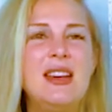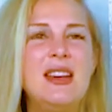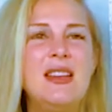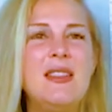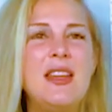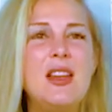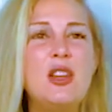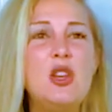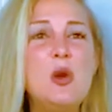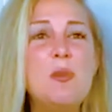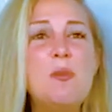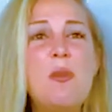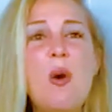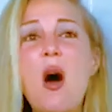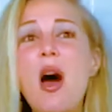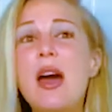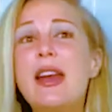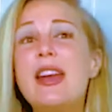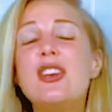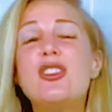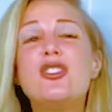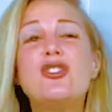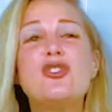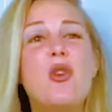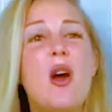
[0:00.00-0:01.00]
that your body
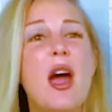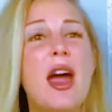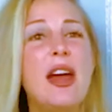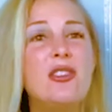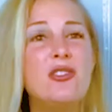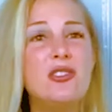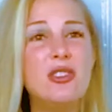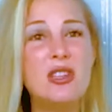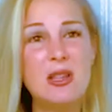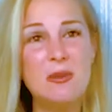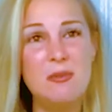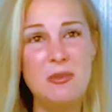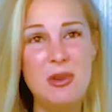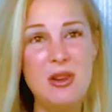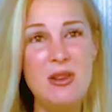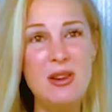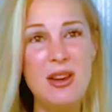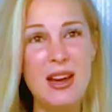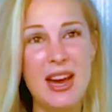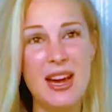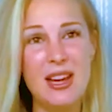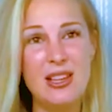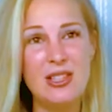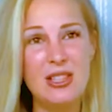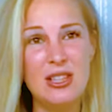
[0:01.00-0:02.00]
is trying to
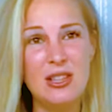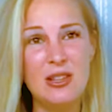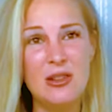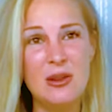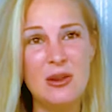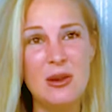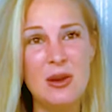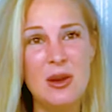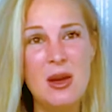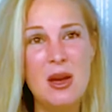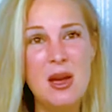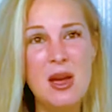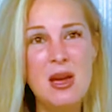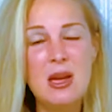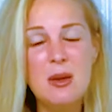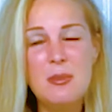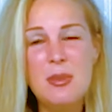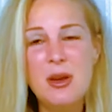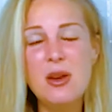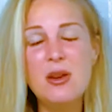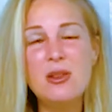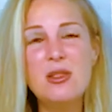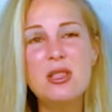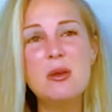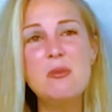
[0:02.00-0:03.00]
communicate to you.
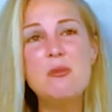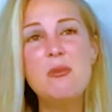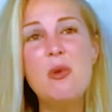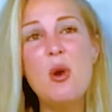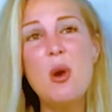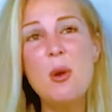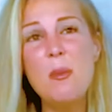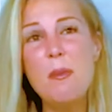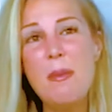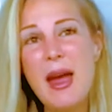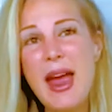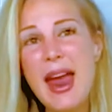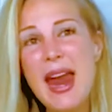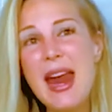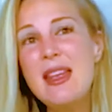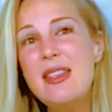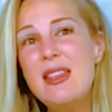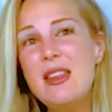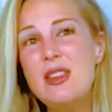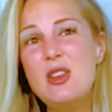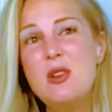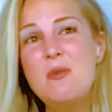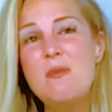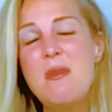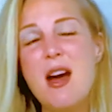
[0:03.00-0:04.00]
Because the more pain
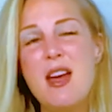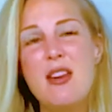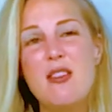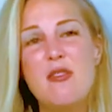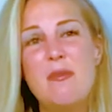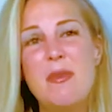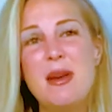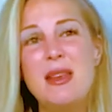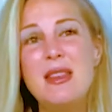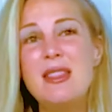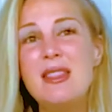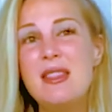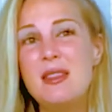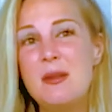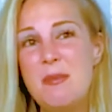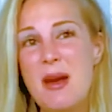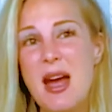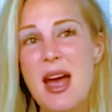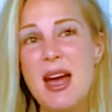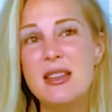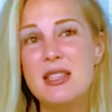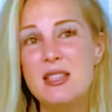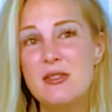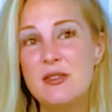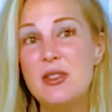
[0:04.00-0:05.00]
that you might have been in the
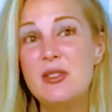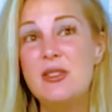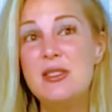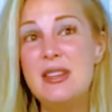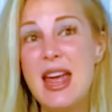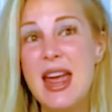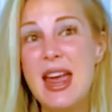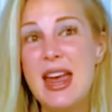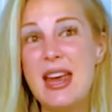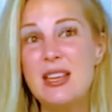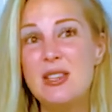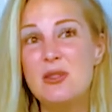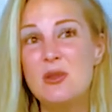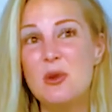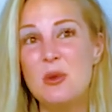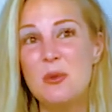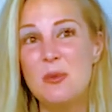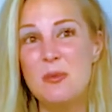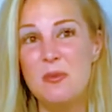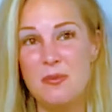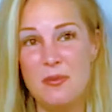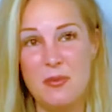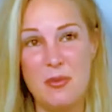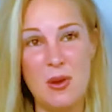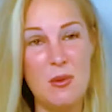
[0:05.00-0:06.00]
past few days, or
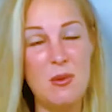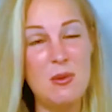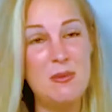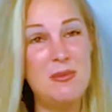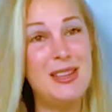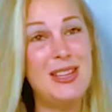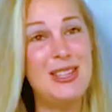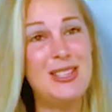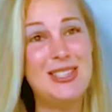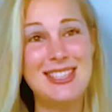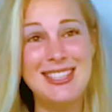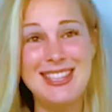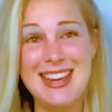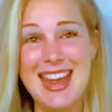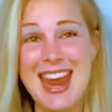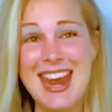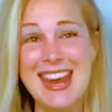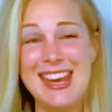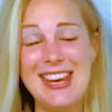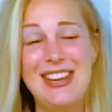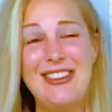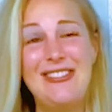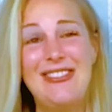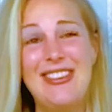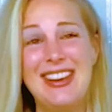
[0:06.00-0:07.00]
probably
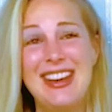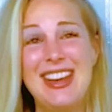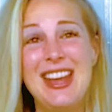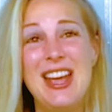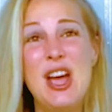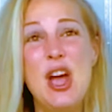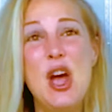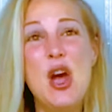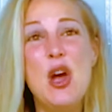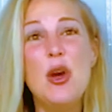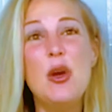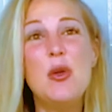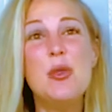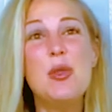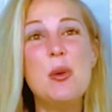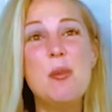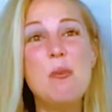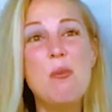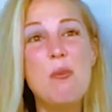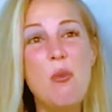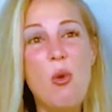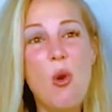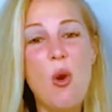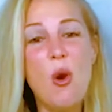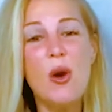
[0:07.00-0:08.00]
today even, the
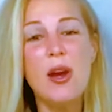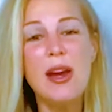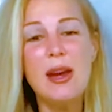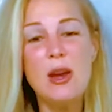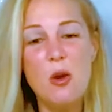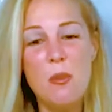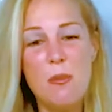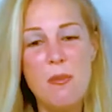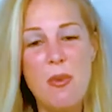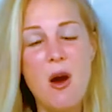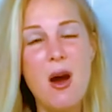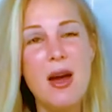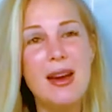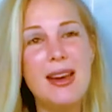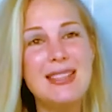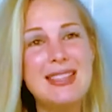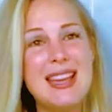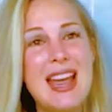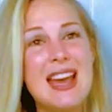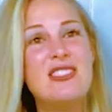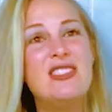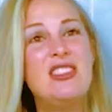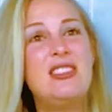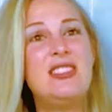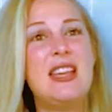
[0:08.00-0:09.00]
more your body is
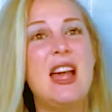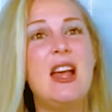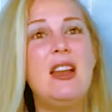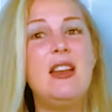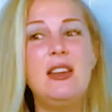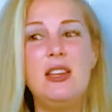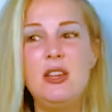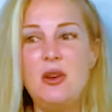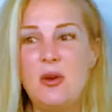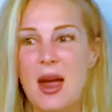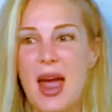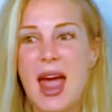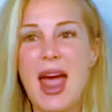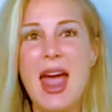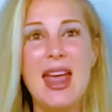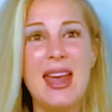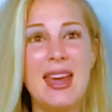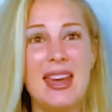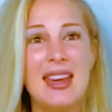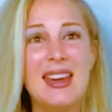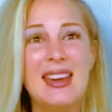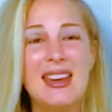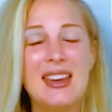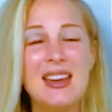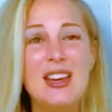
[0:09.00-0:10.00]
actually telling you,
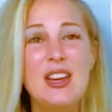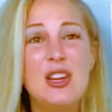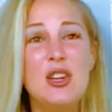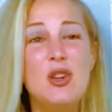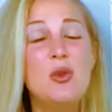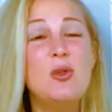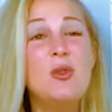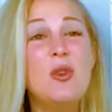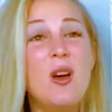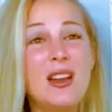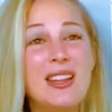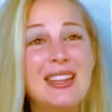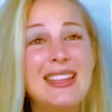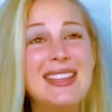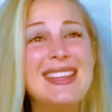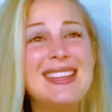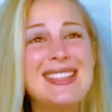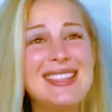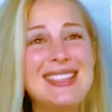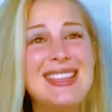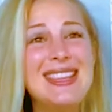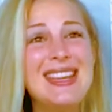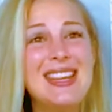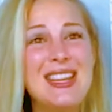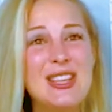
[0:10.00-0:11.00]
hey, you're not
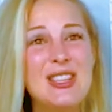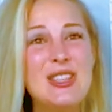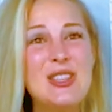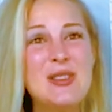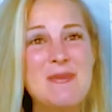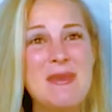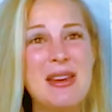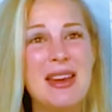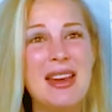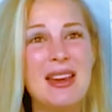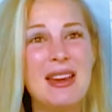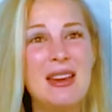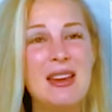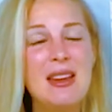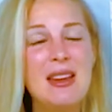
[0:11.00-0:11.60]
listening to me.